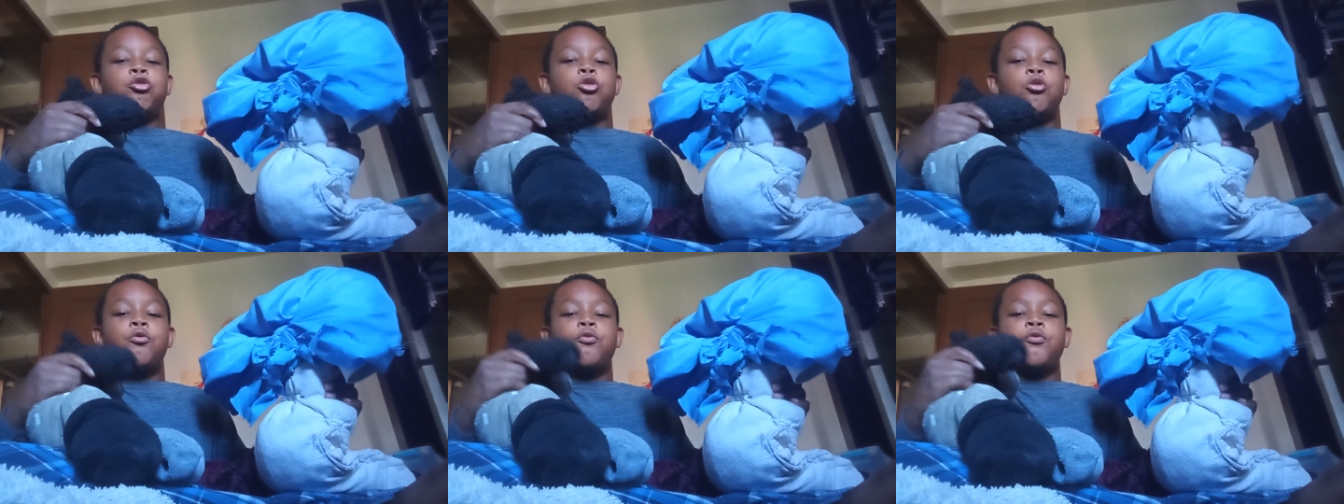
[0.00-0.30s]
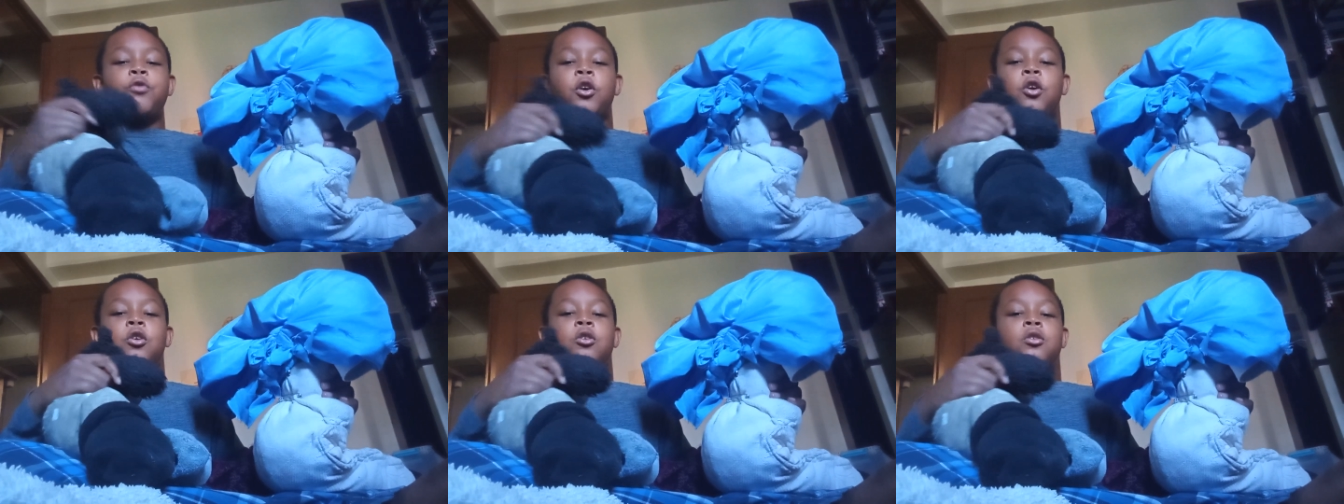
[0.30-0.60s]
to,
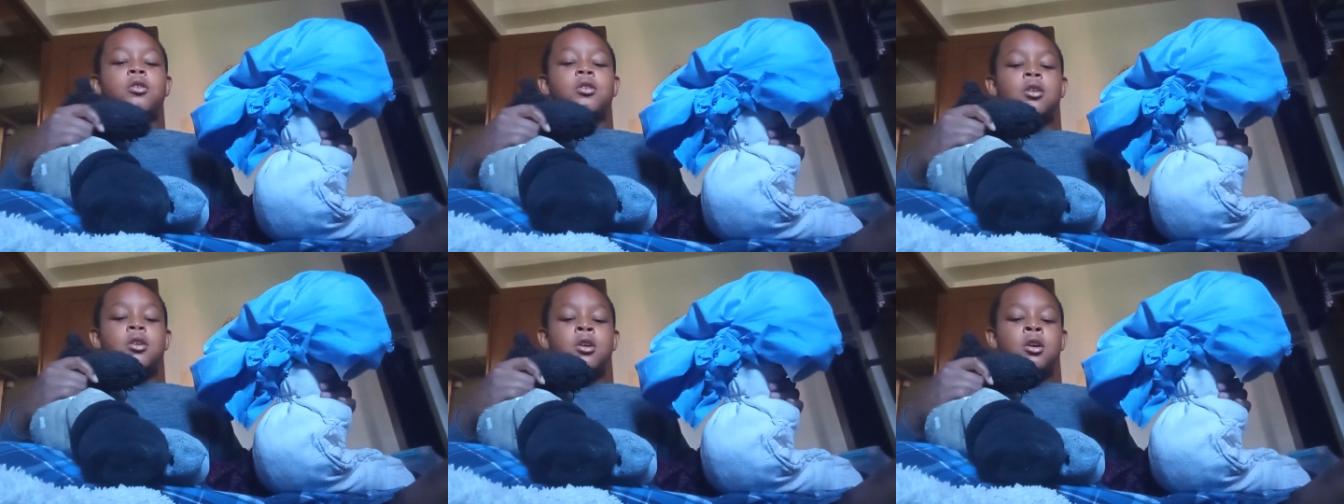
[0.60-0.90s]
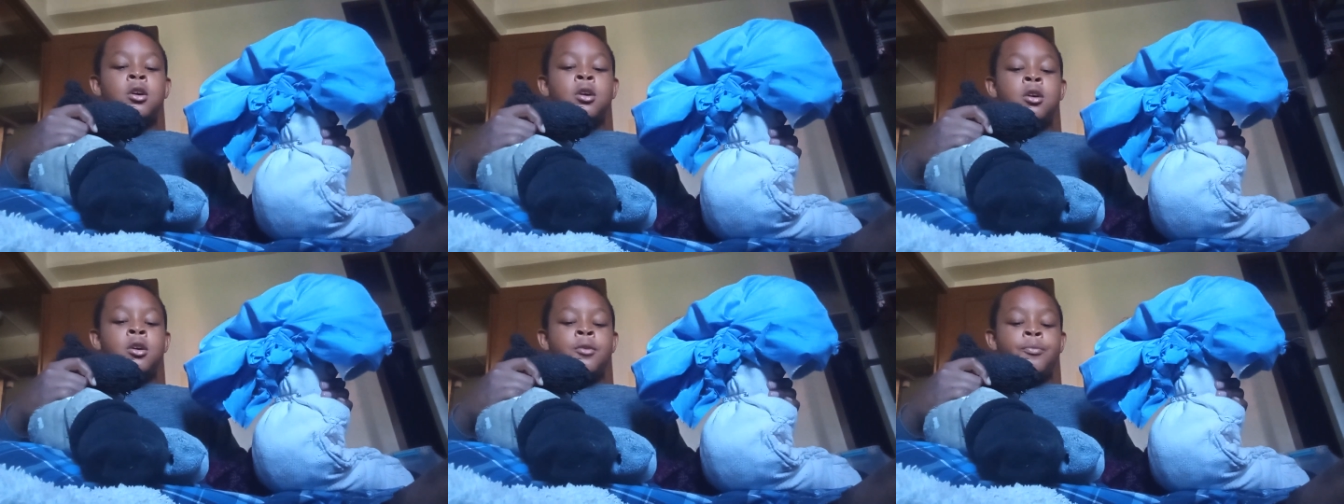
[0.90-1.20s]
folk,
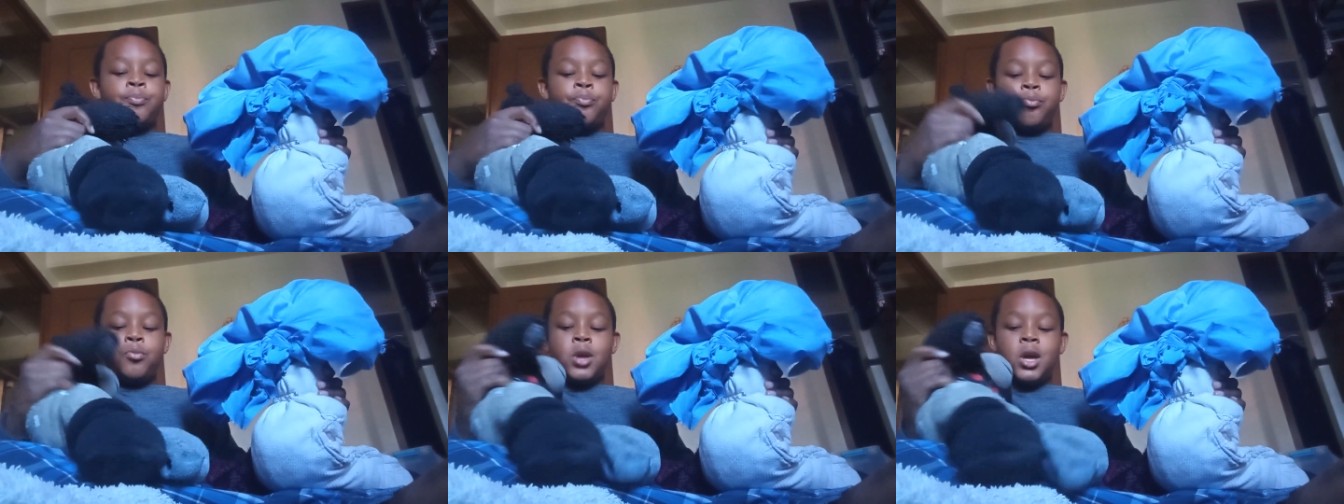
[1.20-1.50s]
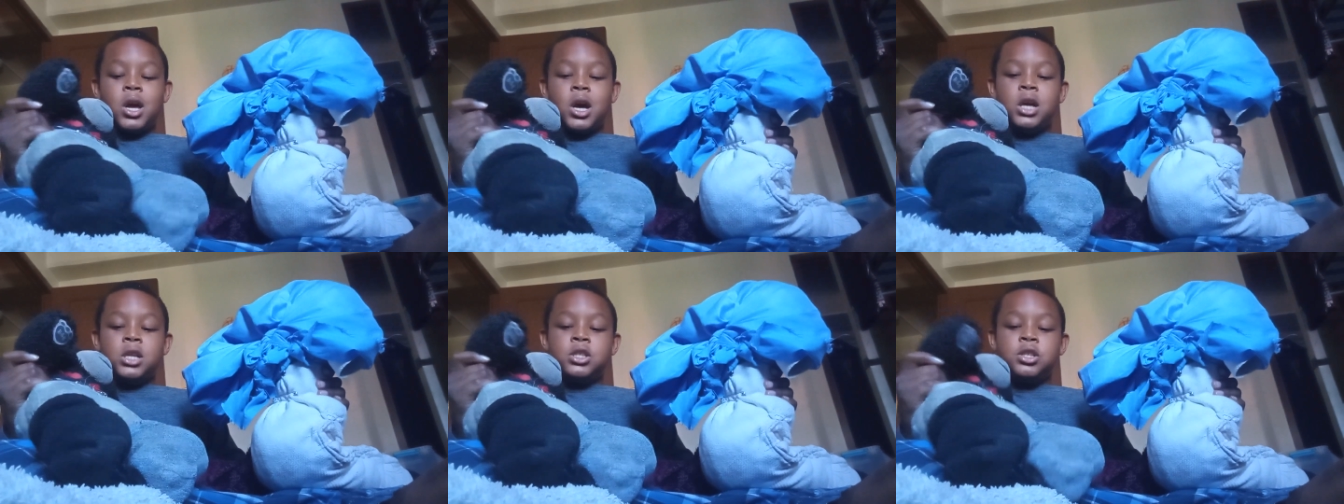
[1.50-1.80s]

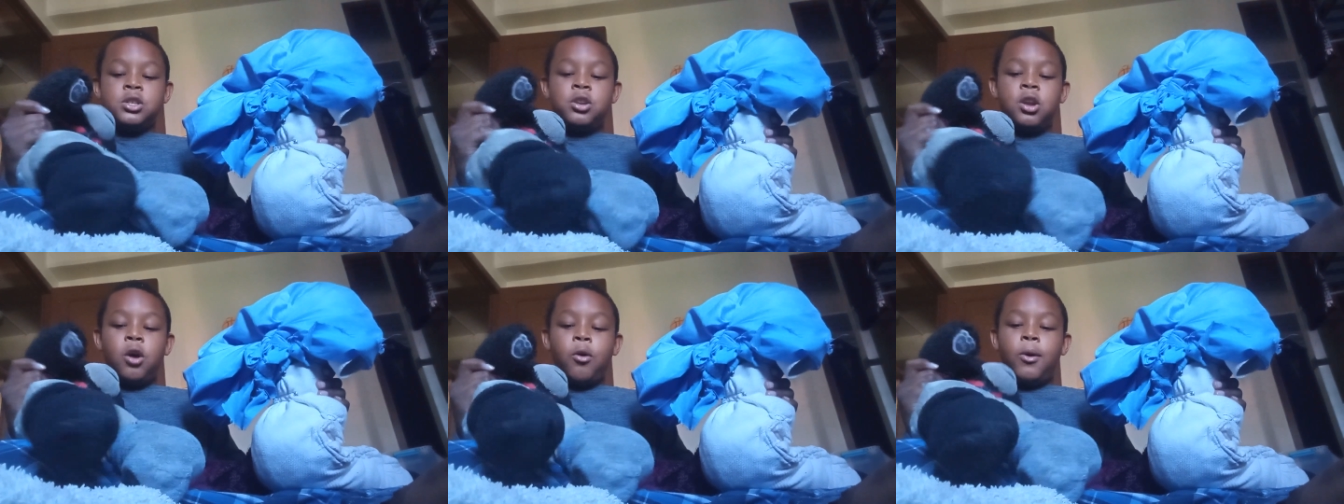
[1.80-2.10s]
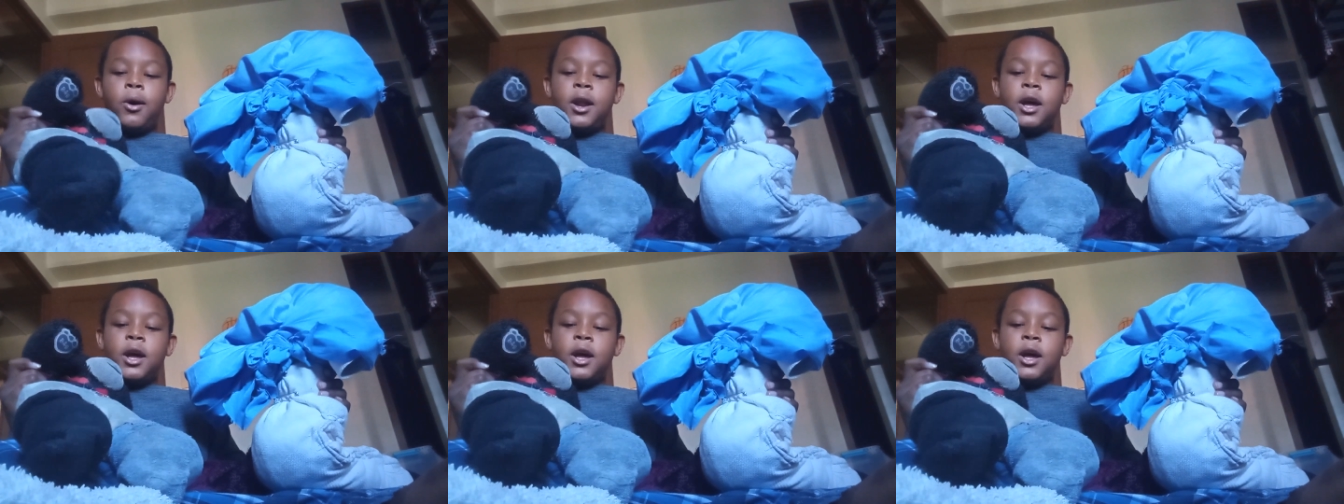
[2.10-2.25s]
because you know what?